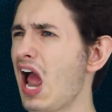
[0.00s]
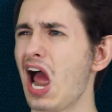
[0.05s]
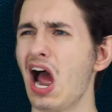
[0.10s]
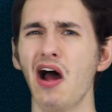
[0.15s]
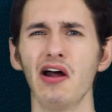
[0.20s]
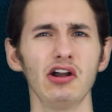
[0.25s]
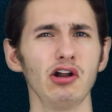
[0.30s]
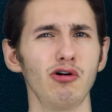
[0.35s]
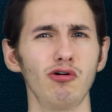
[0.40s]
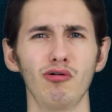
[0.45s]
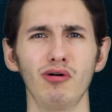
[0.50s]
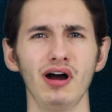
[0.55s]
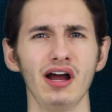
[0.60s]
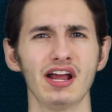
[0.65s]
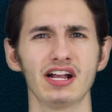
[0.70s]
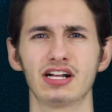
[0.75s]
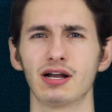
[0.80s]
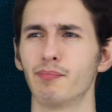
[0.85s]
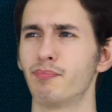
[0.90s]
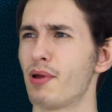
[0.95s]
I don't know
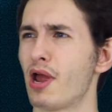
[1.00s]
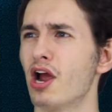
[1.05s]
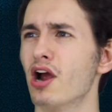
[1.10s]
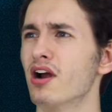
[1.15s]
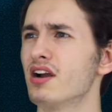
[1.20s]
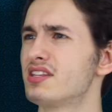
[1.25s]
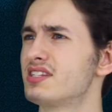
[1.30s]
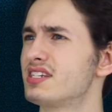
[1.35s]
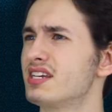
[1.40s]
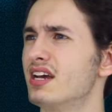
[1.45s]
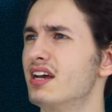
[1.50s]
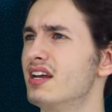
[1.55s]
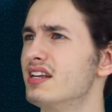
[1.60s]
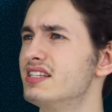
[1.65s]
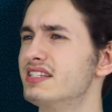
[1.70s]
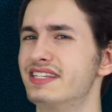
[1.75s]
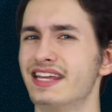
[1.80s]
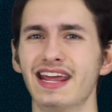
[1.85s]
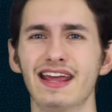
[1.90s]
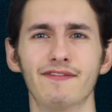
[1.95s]
why, compared
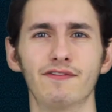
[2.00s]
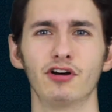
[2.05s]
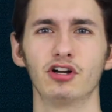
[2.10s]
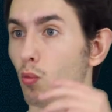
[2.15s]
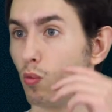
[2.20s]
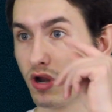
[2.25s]
to Devon.